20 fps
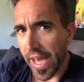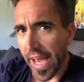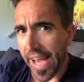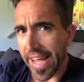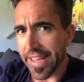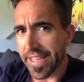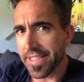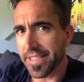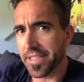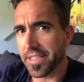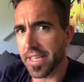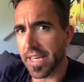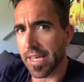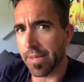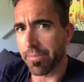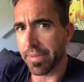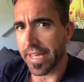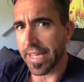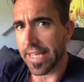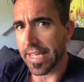and this is going
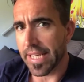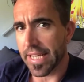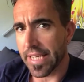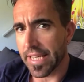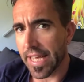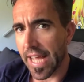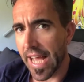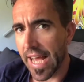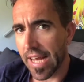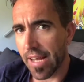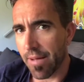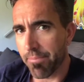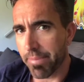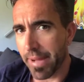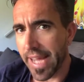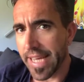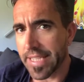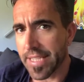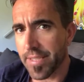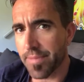to be
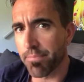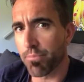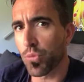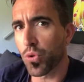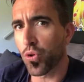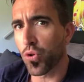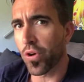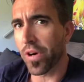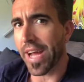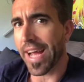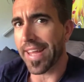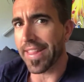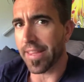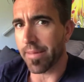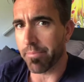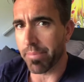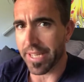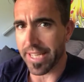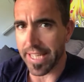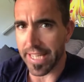based more at
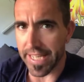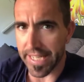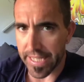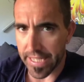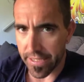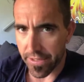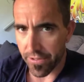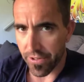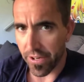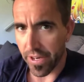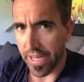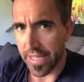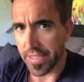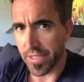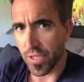the beginner, right?